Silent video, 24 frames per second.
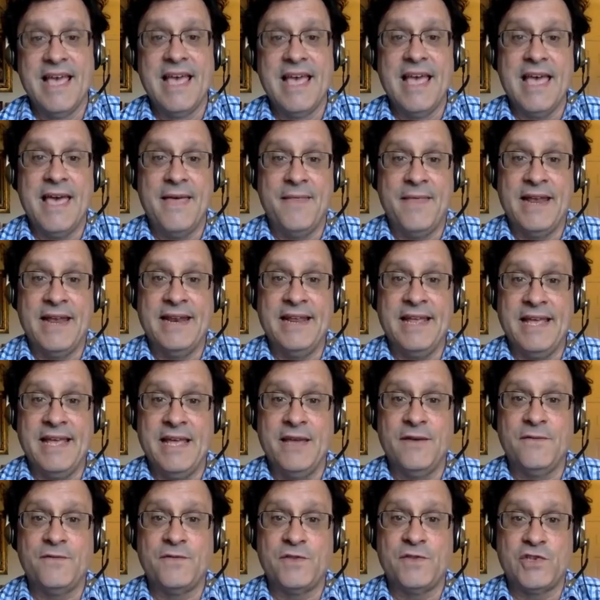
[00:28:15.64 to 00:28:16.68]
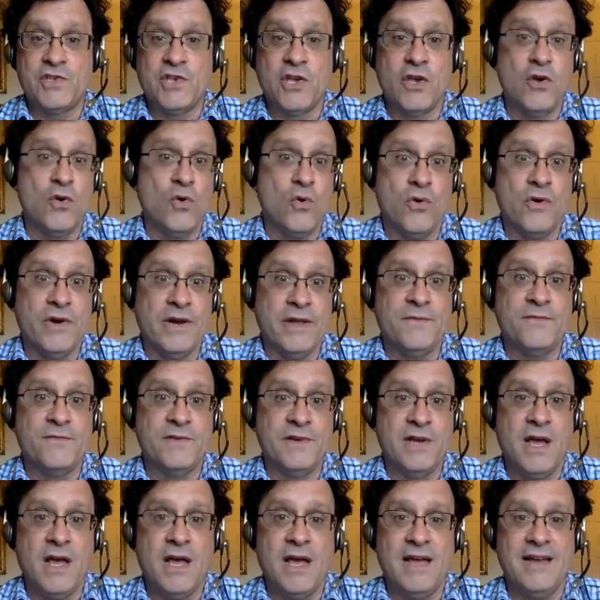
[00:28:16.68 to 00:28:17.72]
And then, if so or if
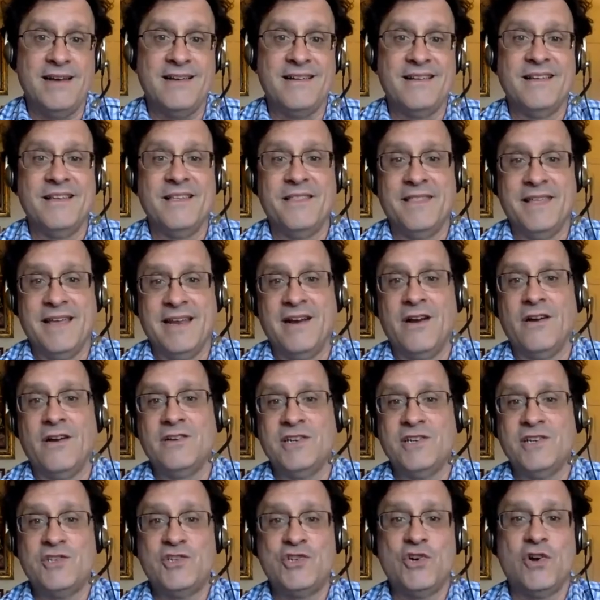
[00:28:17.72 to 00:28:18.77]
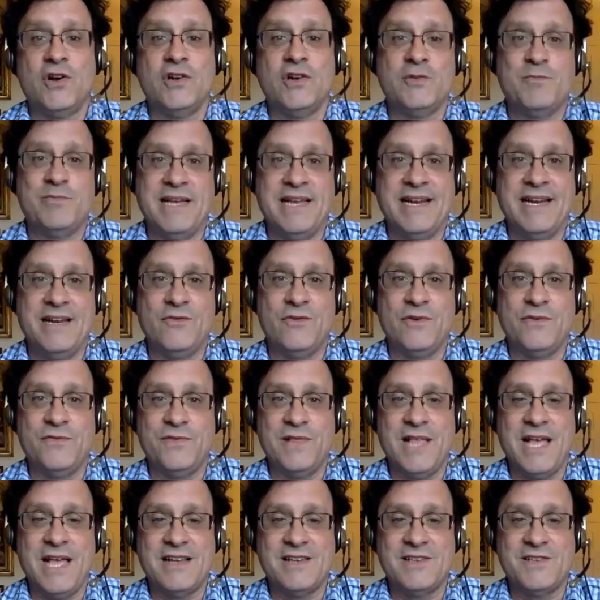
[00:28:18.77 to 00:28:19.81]
not, then our discharge planning
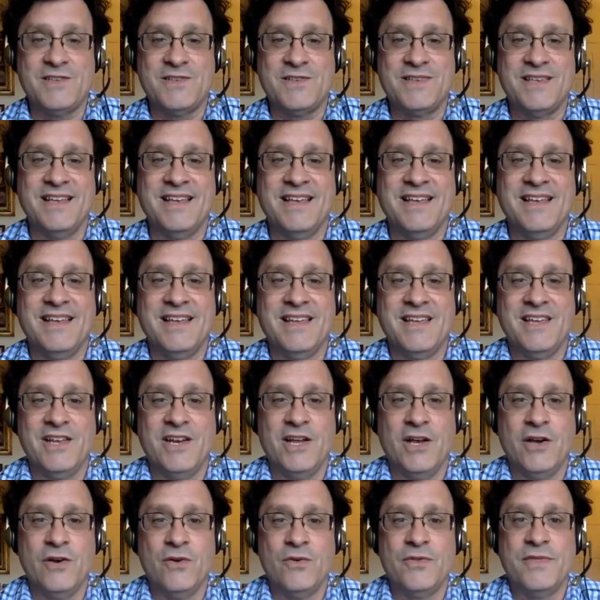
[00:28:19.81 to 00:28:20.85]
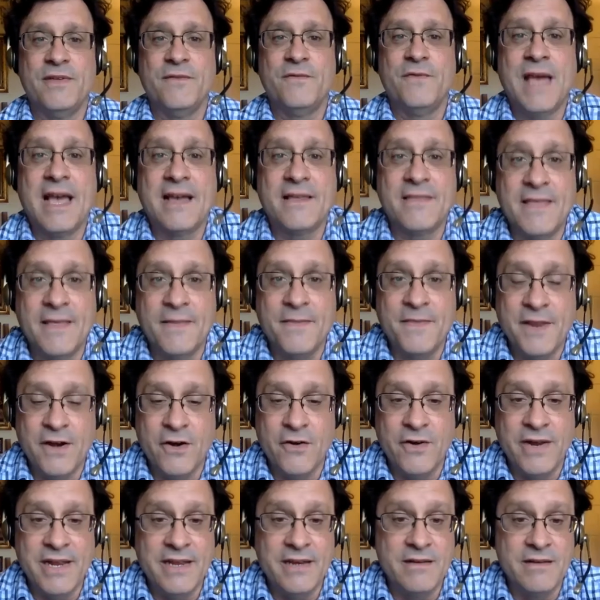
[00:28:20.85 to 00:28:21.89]
reflects, you know, the fact that
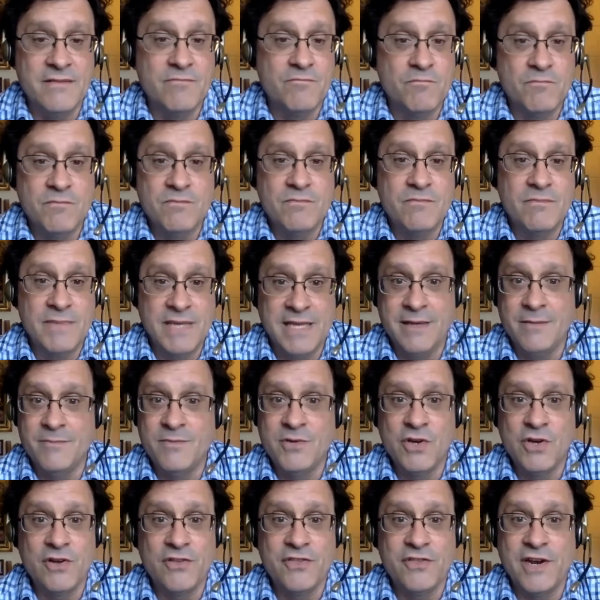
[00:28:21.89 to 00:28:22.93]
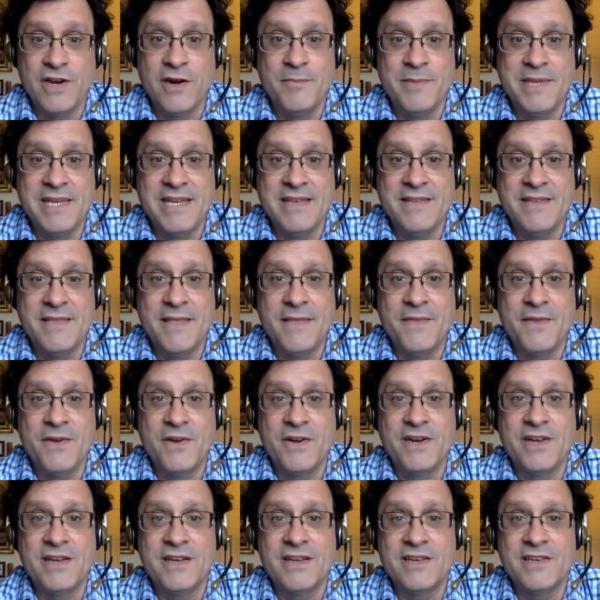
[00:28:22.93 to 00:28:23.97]
they're in EMDR therapy and that they're
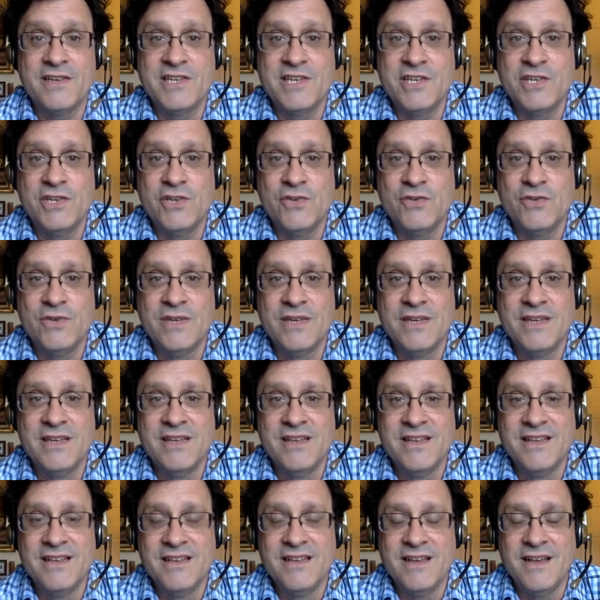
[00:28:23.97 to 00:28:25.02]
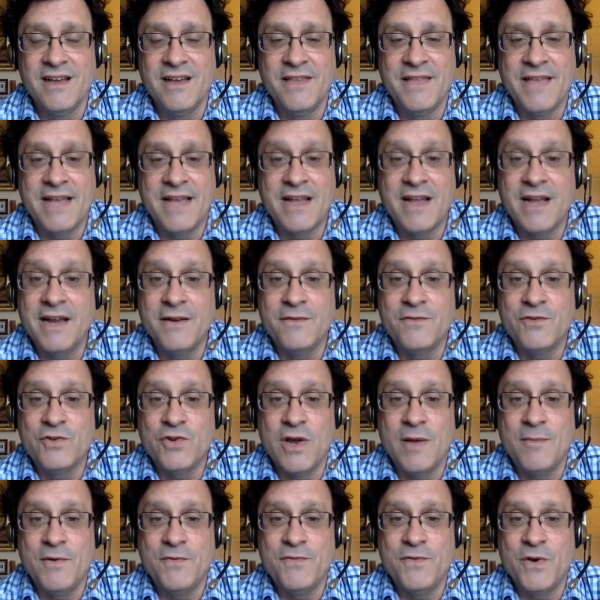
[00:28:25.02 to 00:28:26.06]
going to continue uh, that kind of
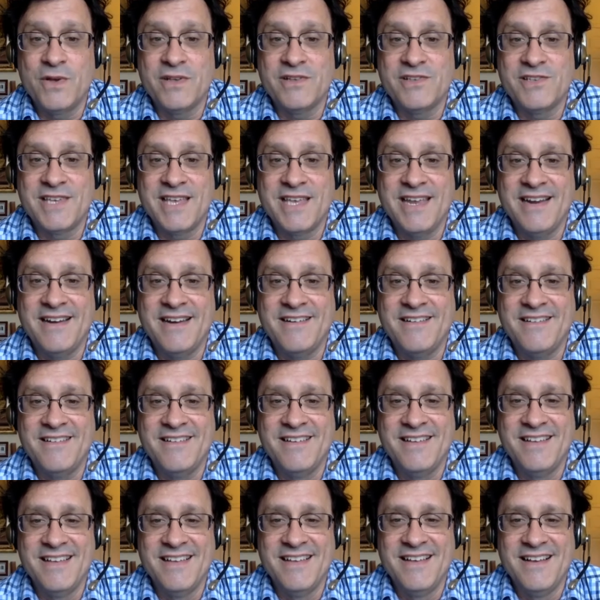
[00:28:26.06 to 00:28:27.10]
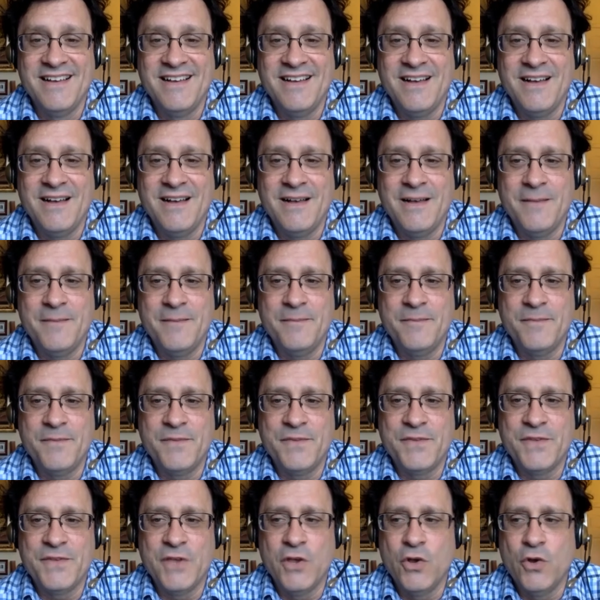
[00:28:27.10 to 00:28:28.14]
trauma-focused care. Um,
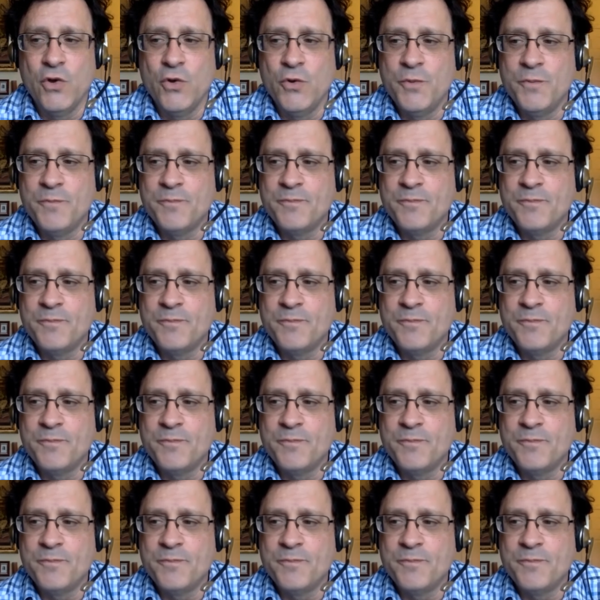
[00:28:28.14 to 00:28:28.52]
so,